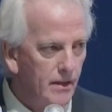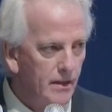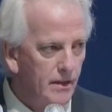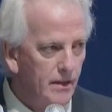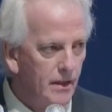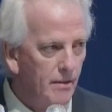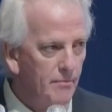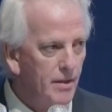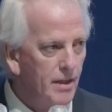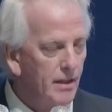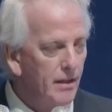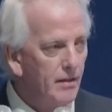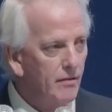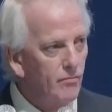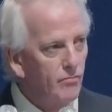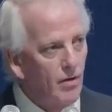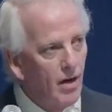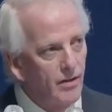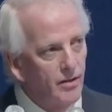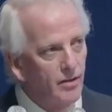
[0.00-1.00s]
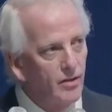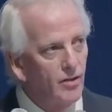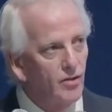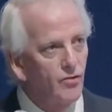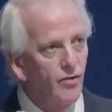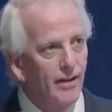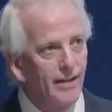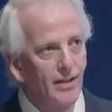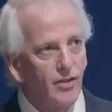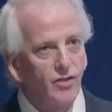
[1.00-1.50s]
Let me, rather than
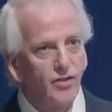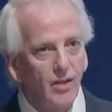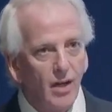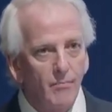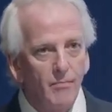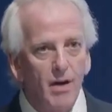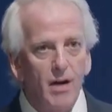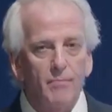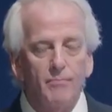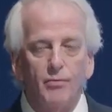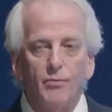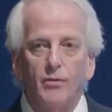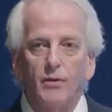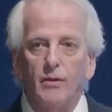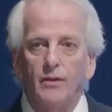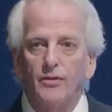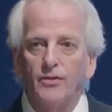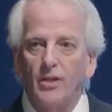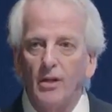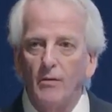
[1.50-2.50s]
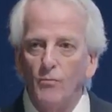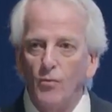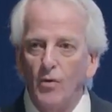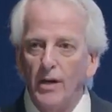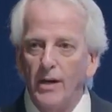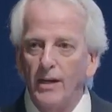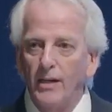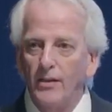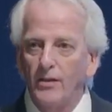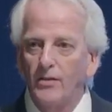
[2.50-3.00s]
trying to sum up or in some
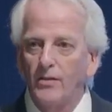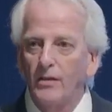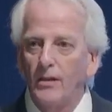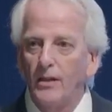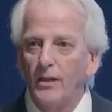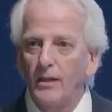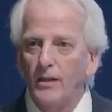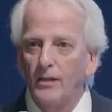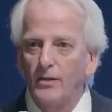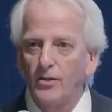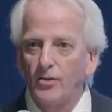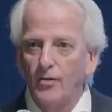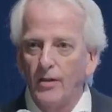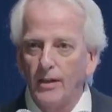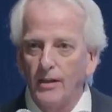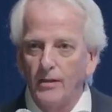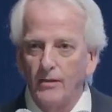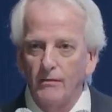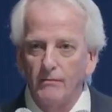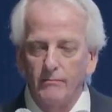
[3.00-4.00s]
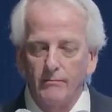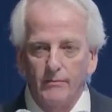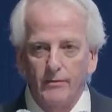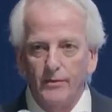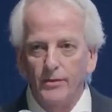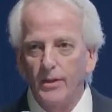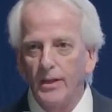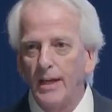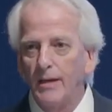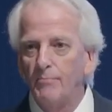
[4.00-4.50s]
ways try to
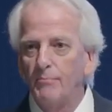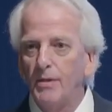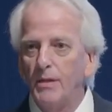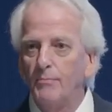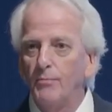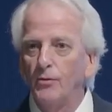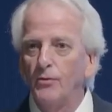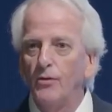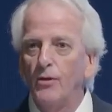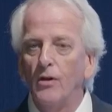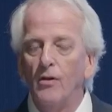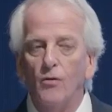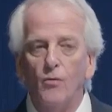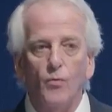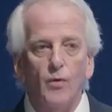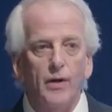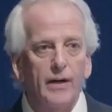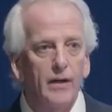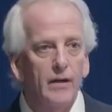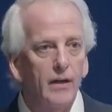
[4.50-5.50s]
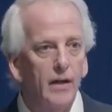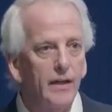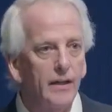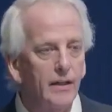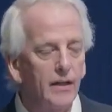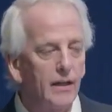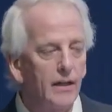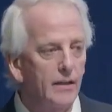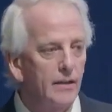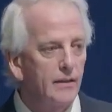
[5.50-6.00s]
let people know where
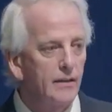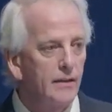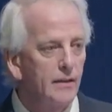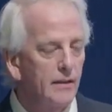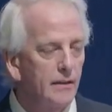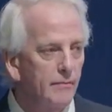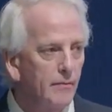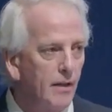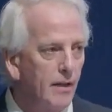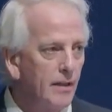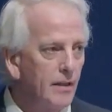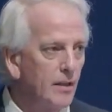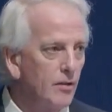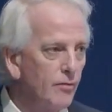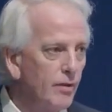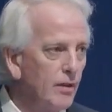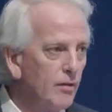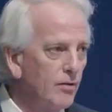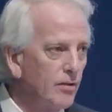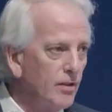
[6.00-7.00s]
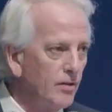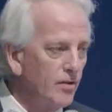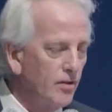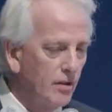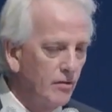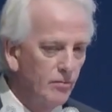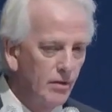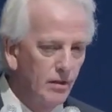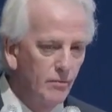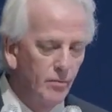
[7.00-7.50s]
I agree or
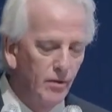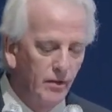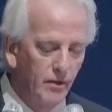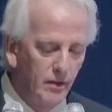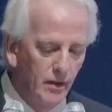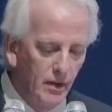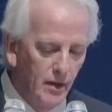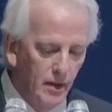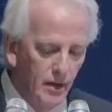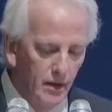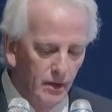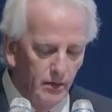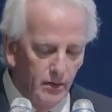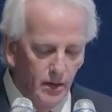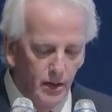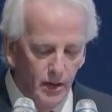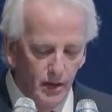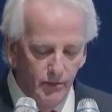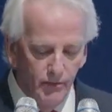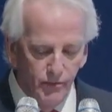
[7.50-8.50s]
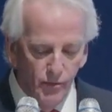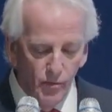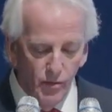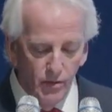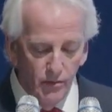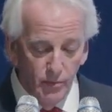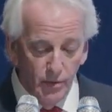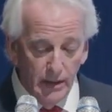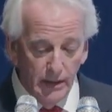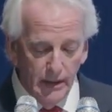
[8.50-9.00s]
disagree with
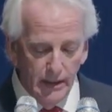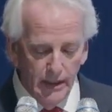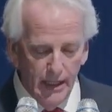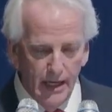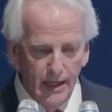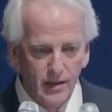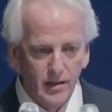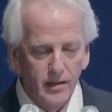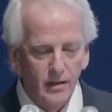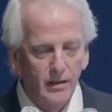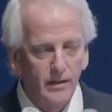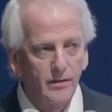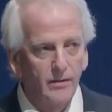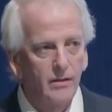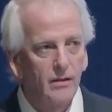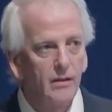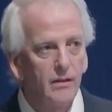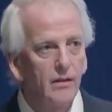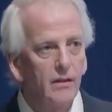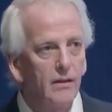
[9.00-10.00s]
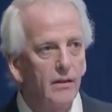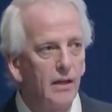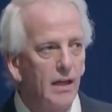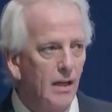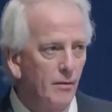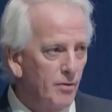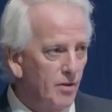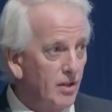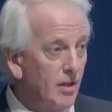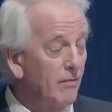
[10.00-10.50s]
four really excellent, and
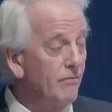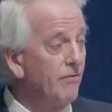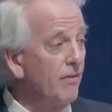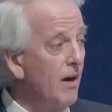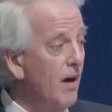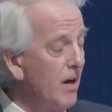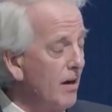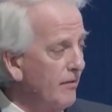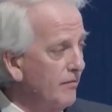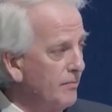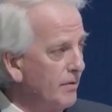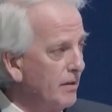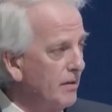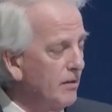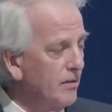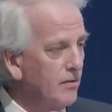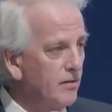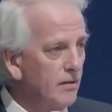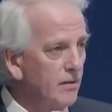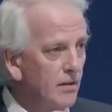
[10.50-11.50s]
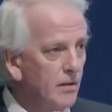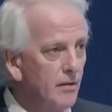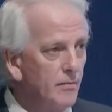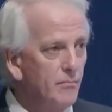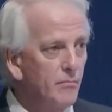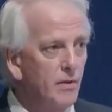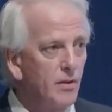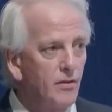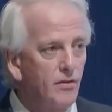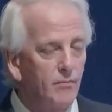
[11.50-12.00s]
I would say five because
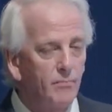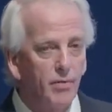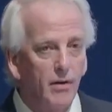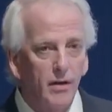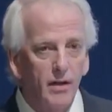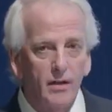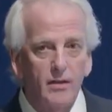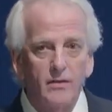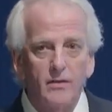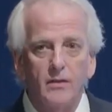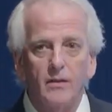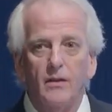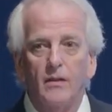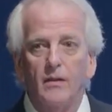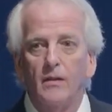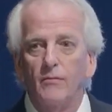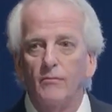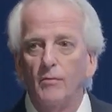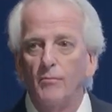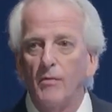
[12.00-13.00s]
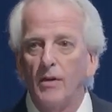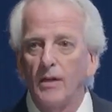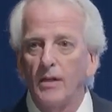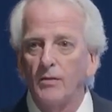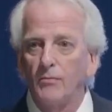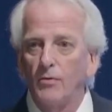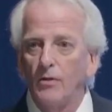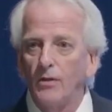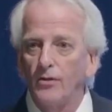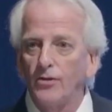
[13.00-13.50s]
Minister Park's
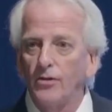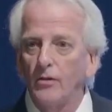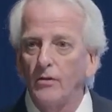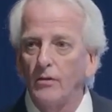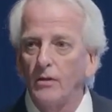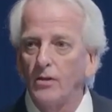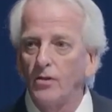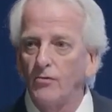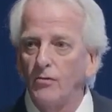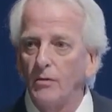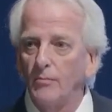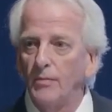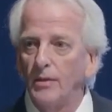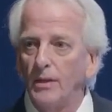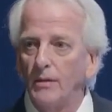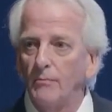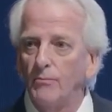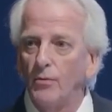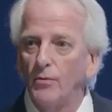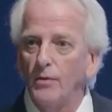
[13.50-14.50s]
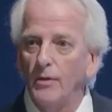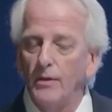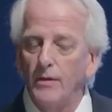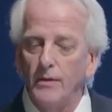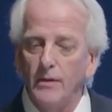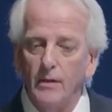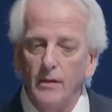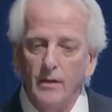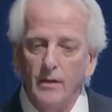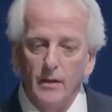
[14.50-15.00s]
remarks were also extremely
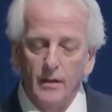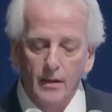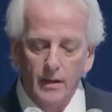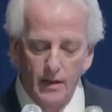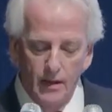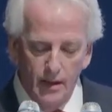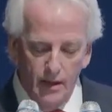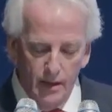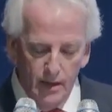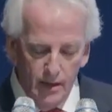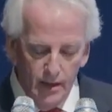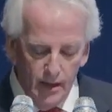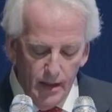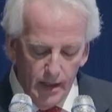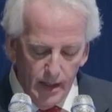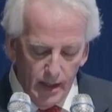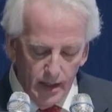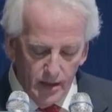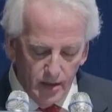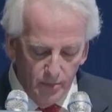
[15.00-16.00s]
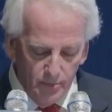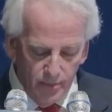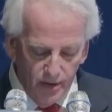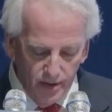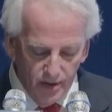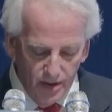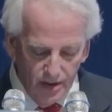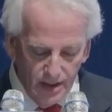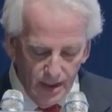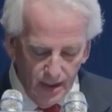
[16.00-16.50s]
important, excellent
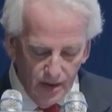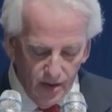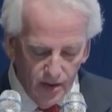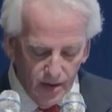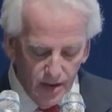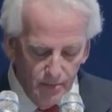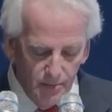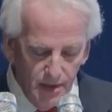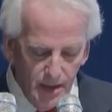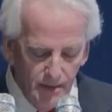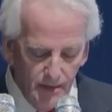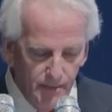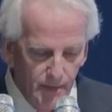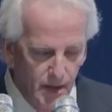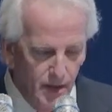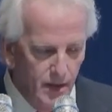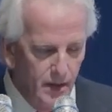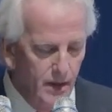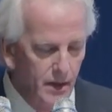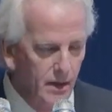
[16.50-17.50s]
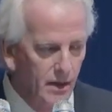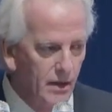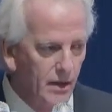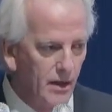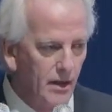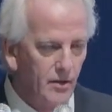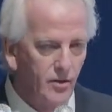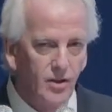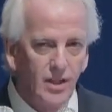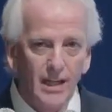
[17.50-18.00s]
presentations. Let me
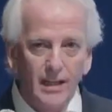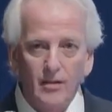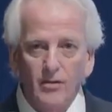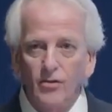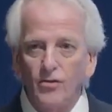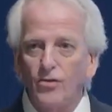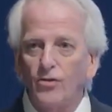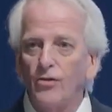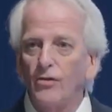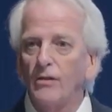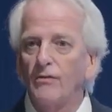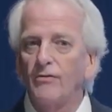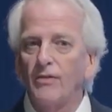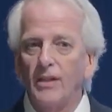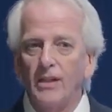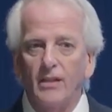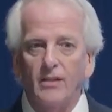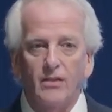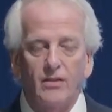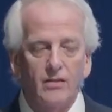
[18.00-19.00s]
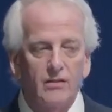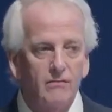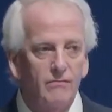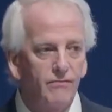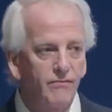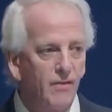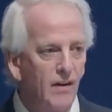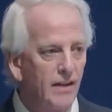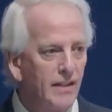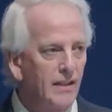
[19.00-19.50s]
take the survey's
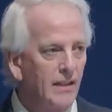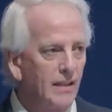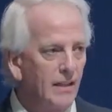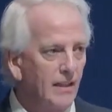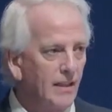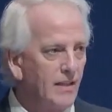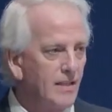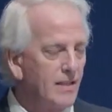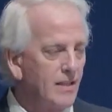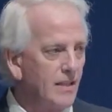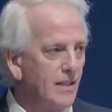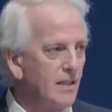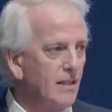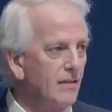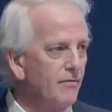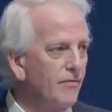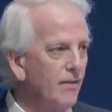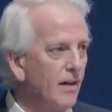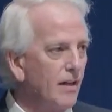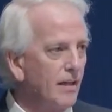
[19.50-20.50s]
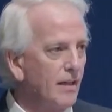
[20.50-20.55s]
finding and see if I